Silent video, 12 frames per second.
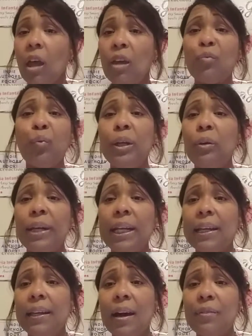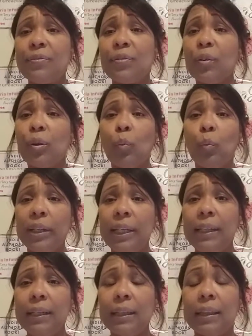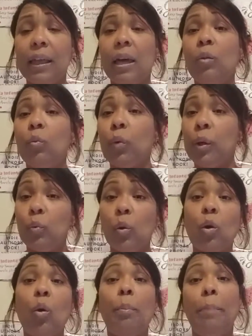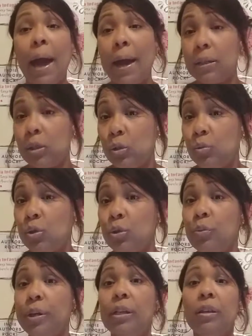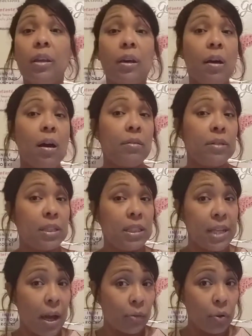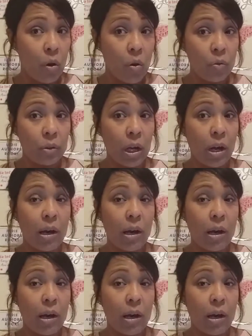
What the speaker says: if we don't get enough for the week, then we will go back to doing the download